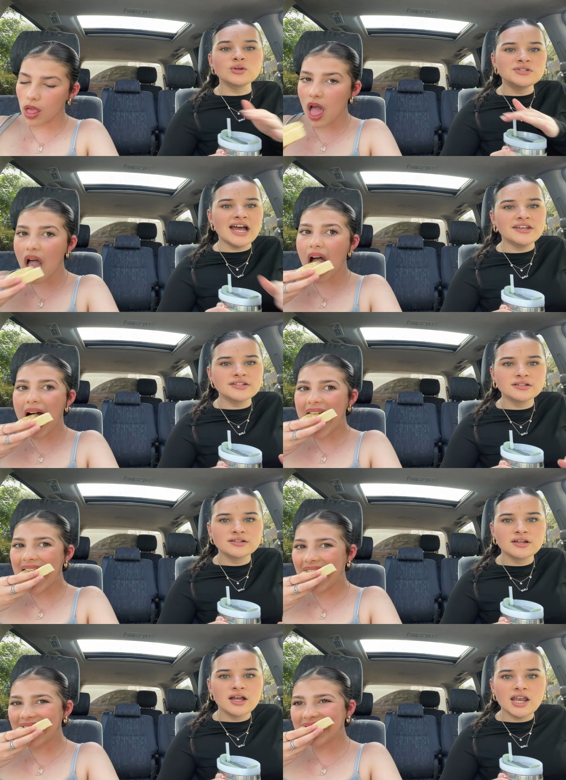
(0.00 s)
Speaker 1: you're dead.
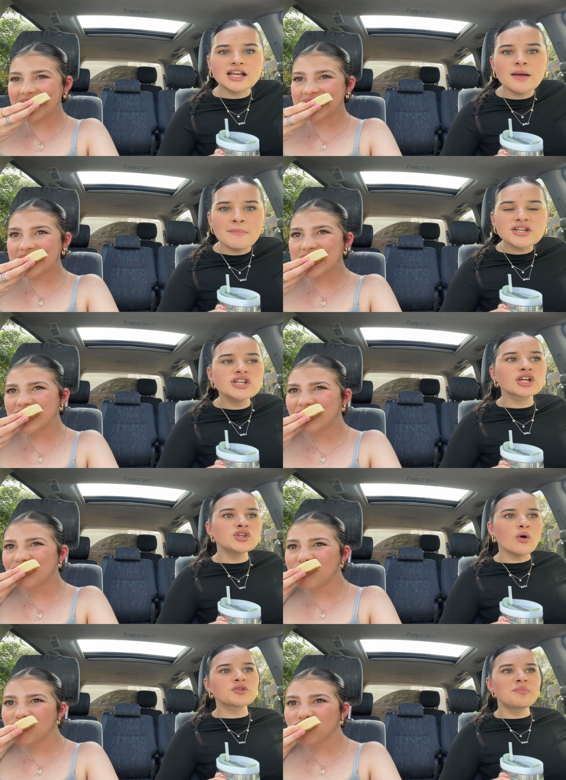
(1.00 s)
Like mm. imagine like
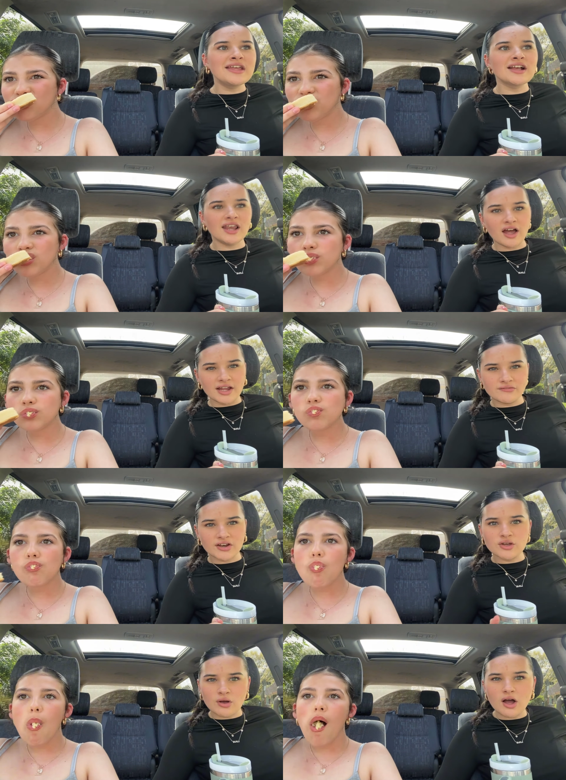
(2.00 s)
not being alive.
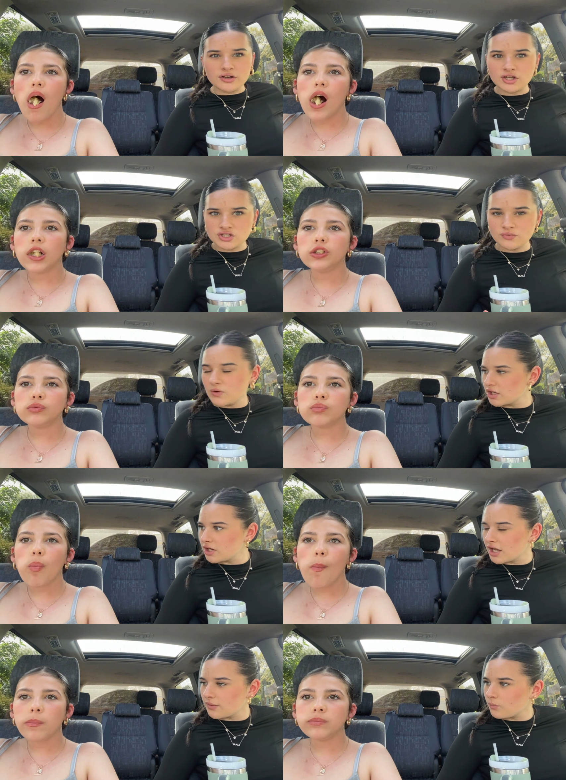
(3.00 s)
Like you can't because you, you
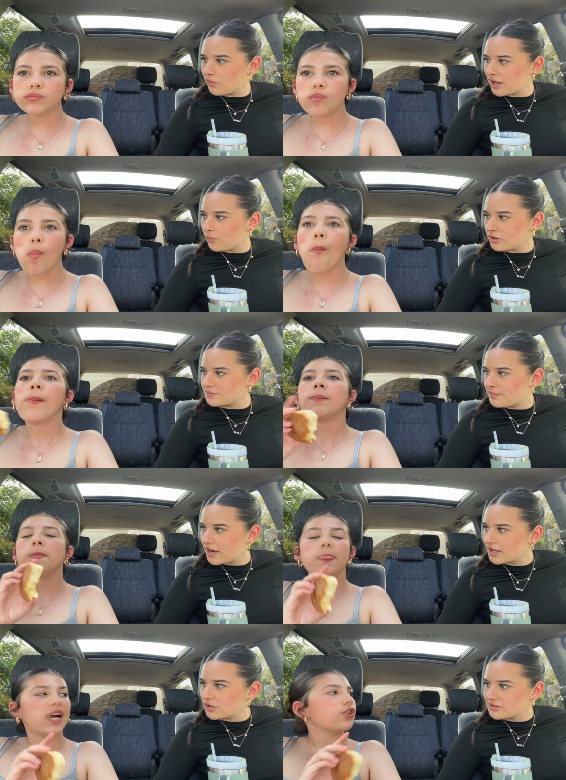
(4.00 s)
like what like hmm. what's
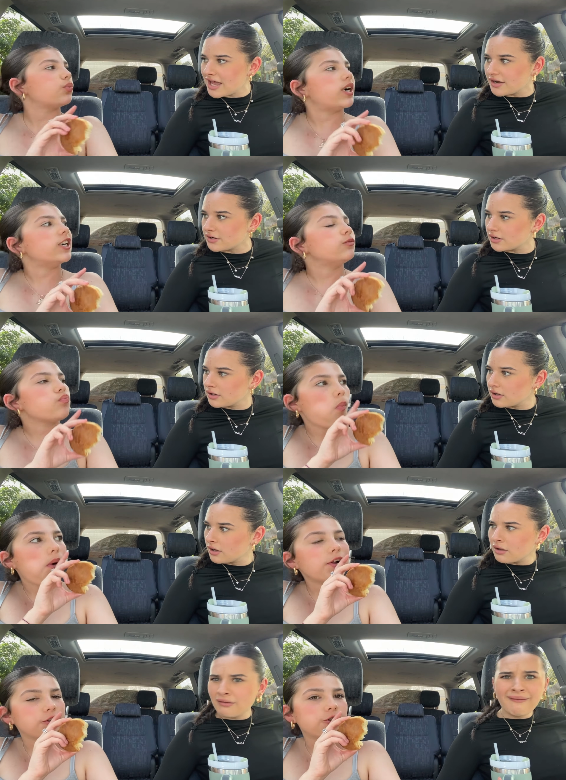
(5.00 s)
like That's you're dead. why
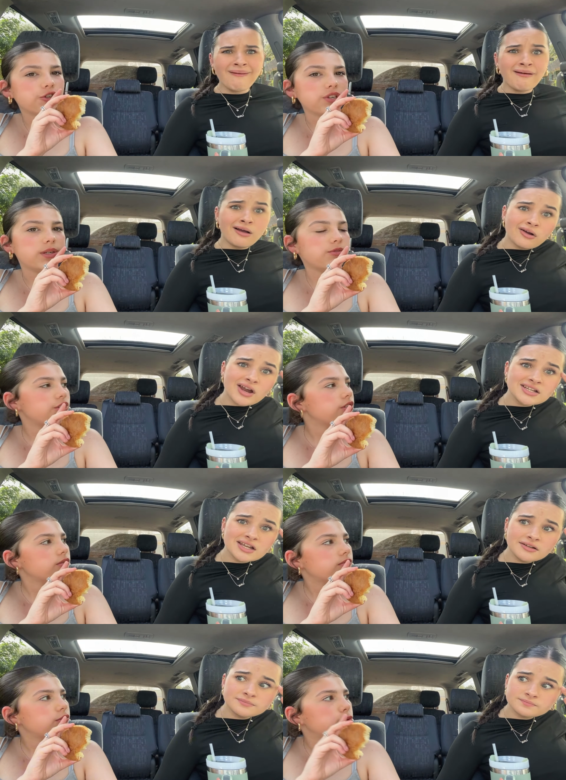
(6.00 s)
Speaker 2: in your dreams
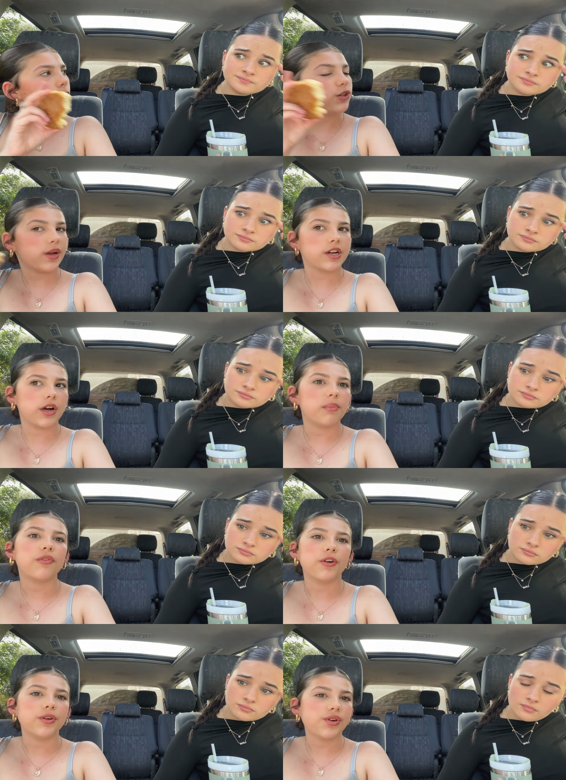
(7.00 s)
crazy. you always wake up
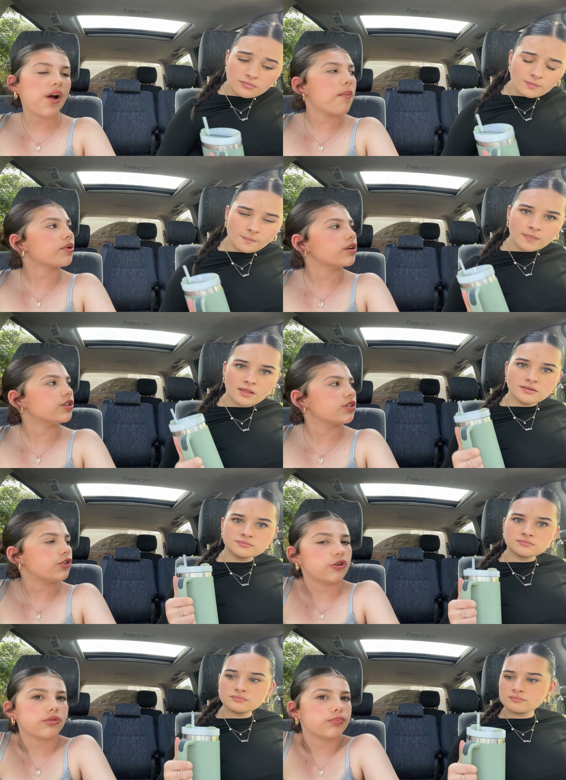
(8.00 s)
before you die because
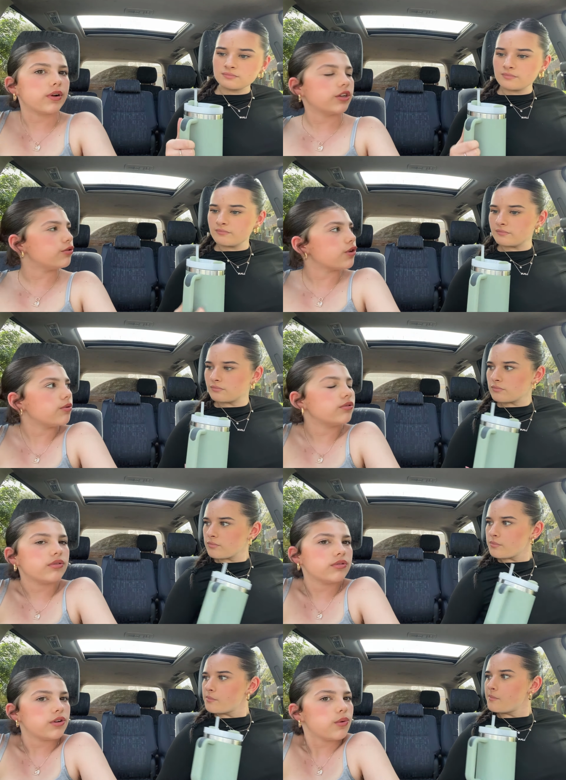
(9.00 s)
you're you don't
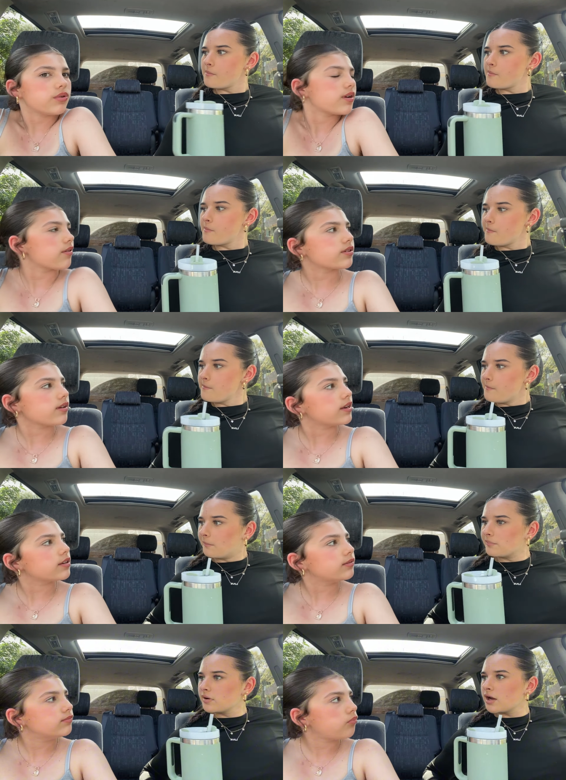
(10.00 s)
know what death is
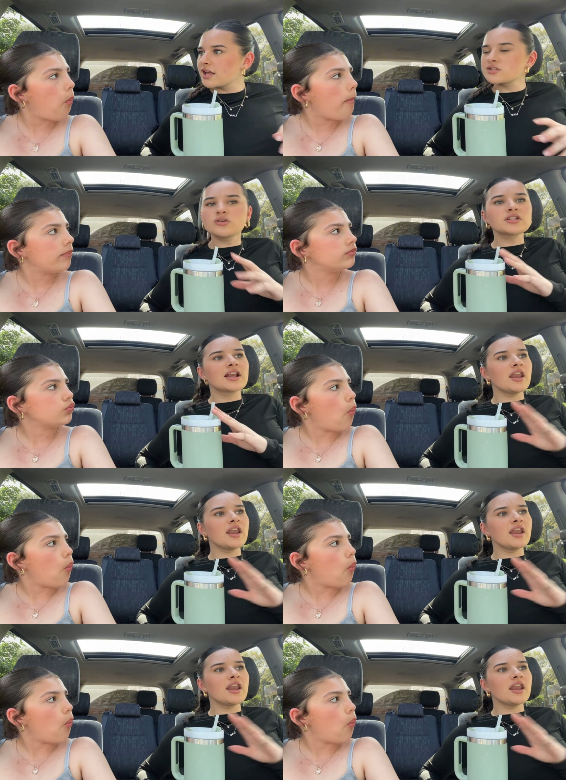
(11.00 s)
like.
Speaker 1: Like it's not just like